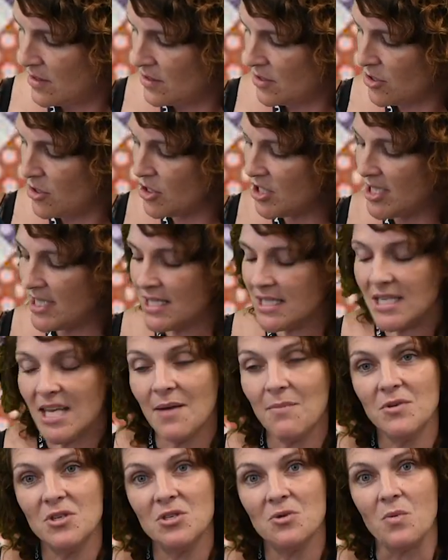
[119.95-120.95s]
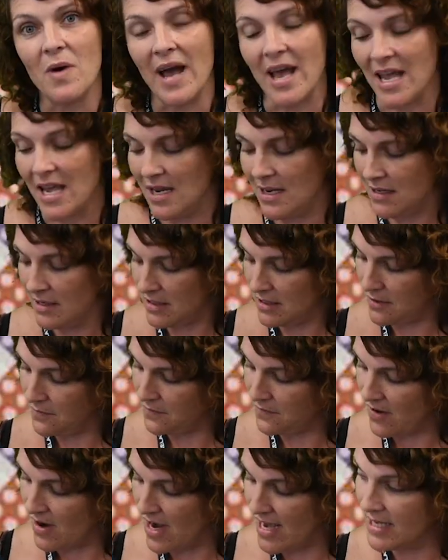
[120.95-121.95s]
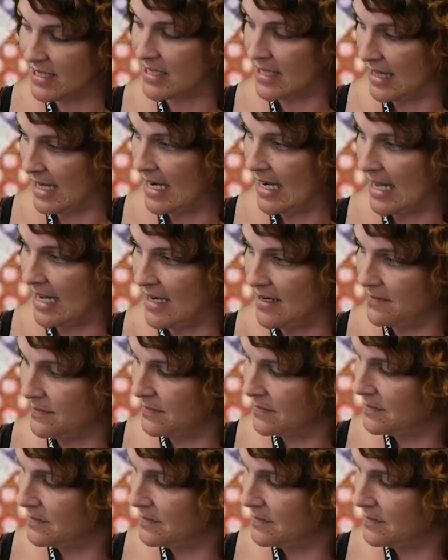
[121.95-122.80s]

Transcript: So she skipped away to find Lily.